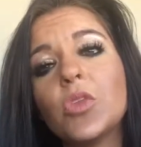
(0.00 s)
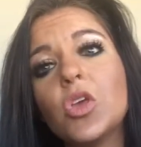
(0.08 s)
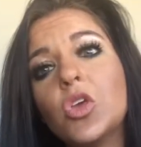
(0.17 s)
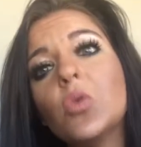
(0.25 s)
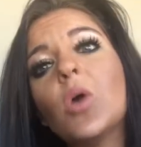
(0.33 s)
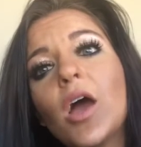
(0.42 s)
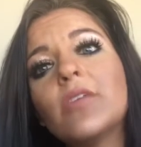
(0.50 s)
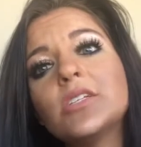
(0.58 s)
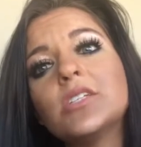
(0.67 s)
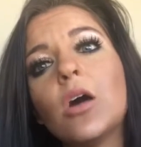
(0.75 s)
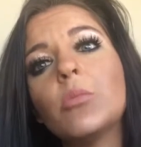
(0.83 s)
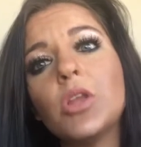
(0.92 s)
You have
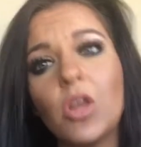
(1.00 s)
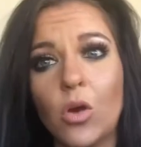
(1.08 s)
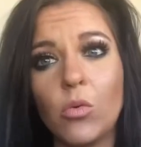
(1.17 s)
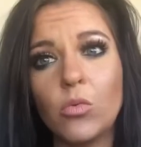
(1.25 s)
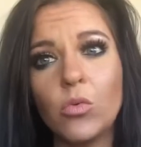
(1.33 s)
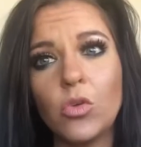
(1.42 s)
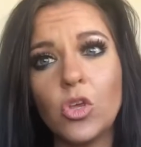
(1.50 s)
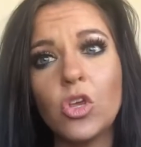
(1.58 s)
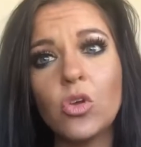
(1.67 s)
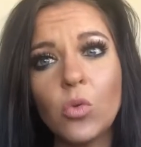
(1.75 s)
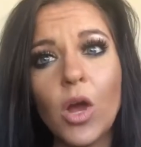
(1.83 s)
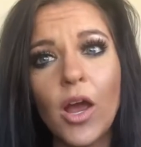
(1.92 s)
to tell me no.
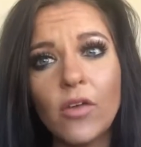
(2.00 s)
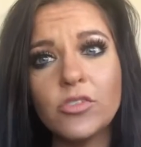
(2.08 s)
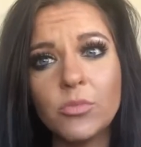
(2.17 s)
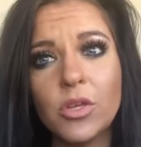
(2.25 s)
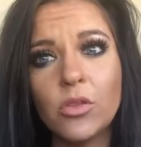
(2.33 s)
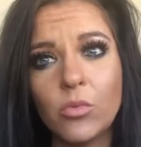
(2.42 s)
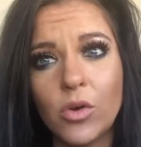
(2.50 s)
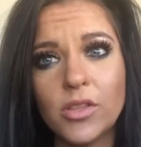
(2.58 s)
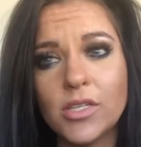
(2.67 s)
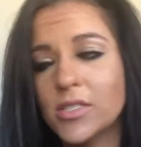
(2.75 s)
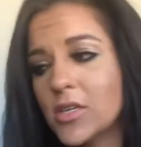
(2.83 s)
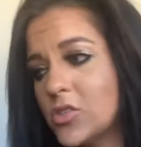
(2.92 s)
You have to be the one
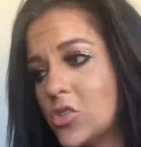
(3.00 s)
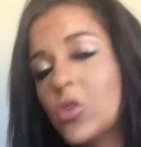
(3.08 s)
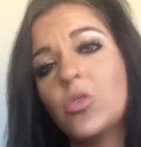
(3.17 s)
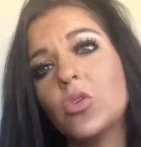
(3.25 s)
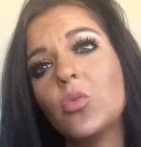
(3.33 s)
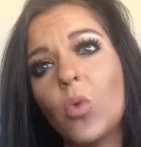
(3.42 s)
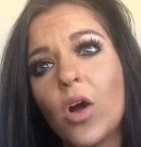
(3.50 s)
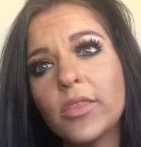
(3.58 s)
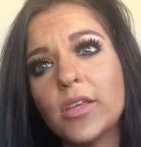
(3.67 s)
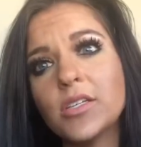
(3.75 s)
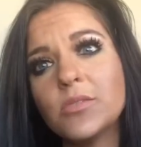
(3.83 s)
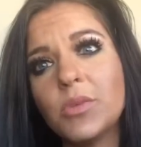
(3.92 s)
that says, no, you
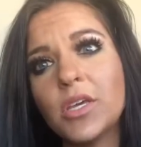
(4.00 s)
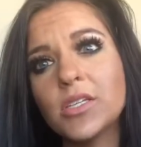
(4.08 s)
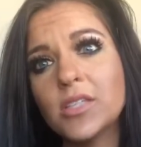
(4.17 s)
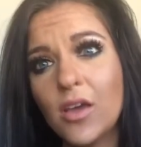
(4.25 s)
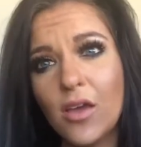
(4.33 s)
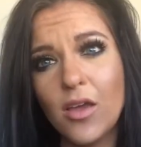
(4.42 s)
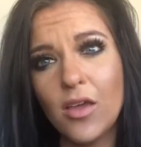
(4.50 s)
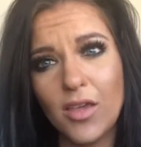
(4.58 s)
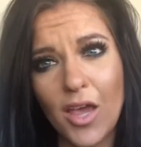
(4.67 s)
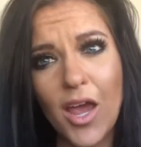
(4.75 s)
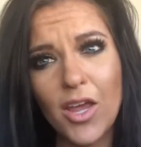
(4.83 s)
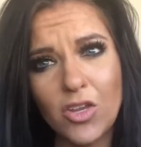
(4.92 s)
want this. Because
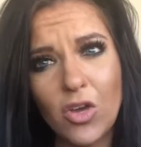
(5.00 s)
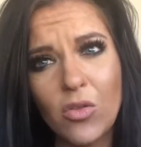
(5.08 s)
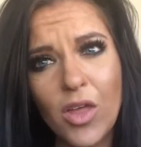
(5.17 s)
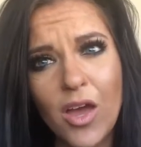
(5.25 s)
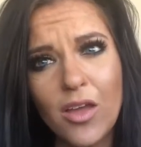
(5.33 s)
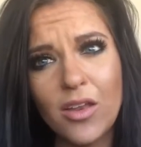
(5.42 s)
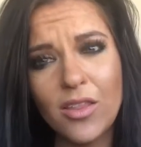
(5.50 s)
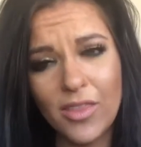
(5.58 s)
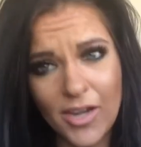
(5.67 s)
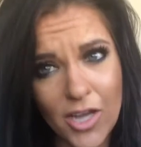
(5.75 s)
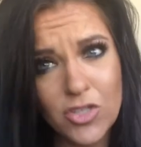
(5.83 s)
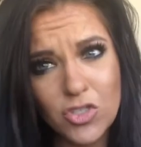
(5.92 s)
yeah, I know
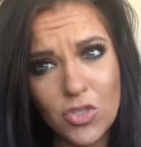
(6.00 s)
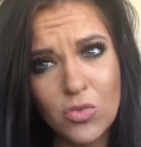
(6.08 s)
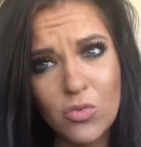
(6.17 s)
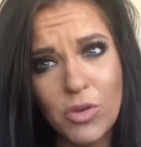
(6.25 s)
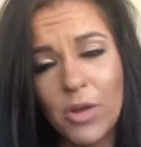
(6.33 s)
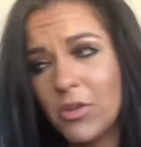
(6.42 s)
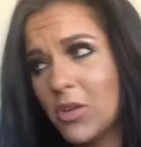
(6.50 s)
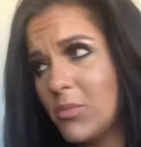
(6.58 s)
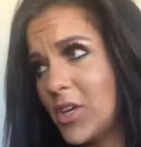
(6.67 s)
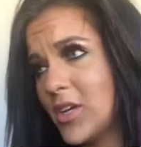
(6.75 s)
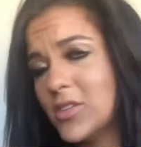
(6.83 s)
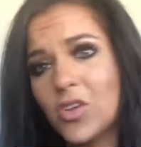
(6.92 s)
that I do, but I'm going to
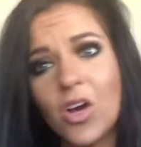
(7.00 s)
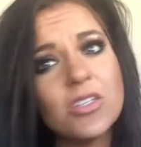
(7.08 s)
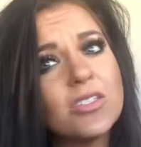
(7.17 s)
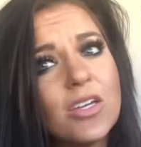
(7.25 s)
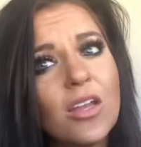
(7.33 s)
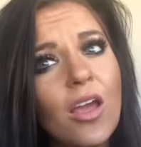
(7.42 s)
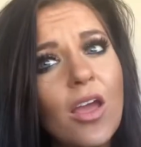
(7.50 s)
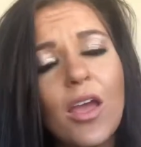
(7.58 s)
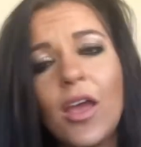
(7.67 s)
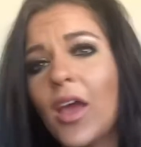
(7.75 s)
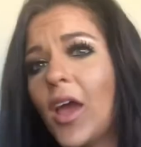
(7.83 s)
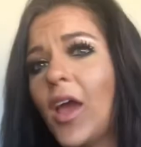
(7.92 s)
be exhausted
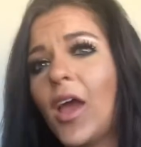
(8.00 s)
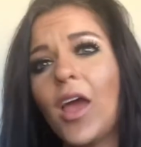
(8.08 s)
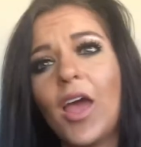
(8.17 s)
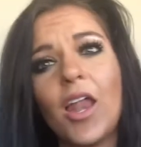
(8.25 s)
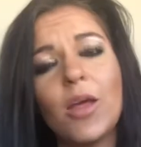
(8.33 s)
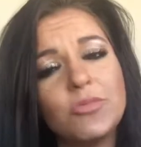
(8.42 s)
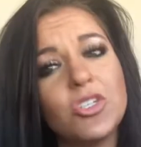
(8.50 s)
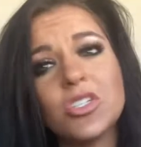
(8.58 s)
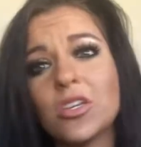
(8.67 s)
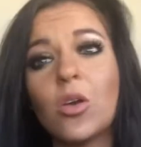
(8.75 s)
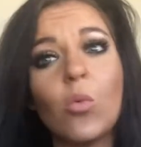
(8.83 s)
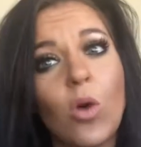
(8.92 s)
and I'm
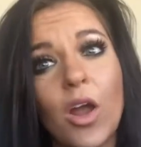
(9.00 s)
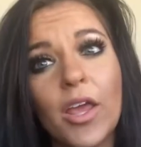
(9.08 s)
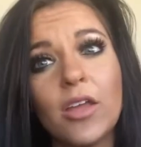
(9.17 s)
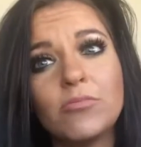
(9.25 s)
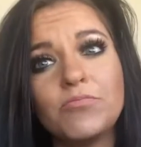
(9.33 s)
just going to want it.